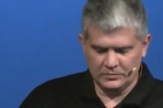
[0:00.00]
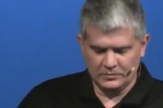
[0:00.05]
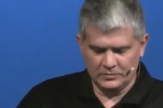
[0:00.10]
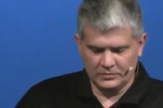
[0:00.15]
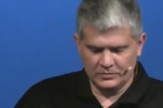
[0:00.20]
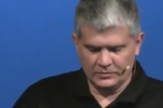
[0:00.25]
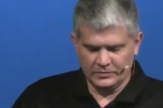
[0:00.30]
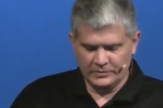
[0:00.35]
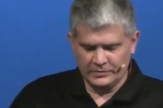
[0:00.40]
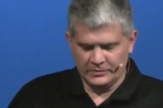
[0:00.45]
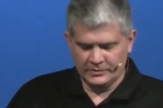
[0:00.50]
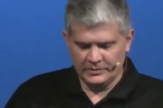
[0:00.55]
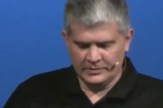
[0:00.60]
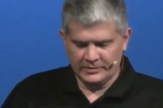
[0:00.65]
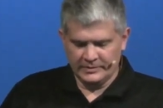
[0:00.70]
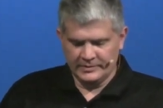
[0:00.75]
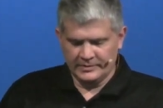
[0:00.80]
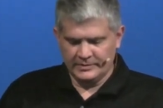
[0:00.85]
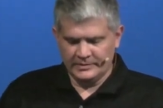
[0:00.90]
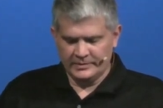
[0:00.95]

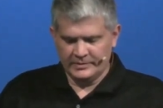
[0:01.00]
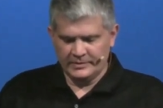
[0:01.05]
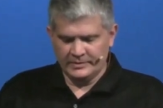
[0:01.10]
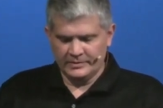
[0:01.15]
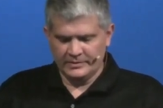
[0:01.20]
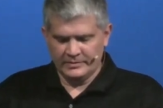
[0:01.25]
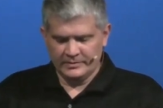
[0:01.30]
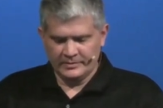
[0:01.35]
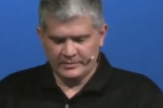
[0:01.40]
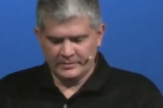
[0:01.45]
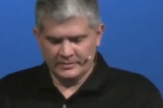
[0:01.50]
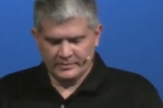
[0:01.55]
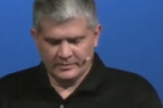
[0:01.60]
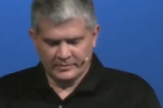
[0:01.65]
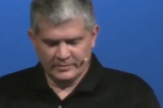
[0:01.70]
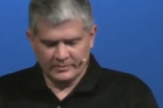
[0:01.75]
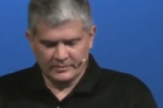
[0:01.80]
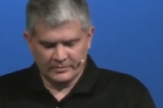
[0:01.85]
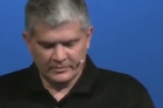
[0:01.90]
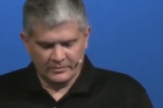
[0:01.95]

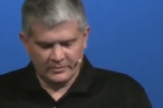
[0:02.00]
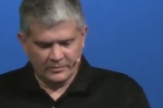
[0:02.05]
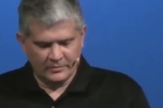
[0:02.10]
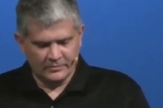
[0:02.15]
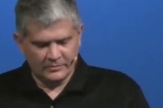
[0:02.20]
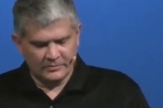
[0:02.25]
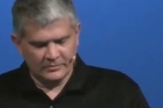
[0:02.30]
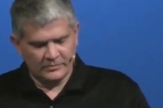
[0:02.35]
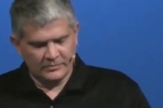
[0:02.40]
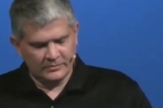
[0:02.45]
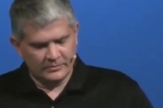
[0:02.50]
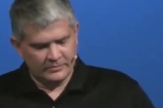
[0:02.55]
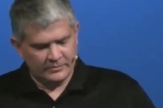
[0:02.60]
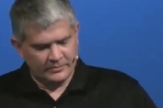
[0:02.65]
[no speech]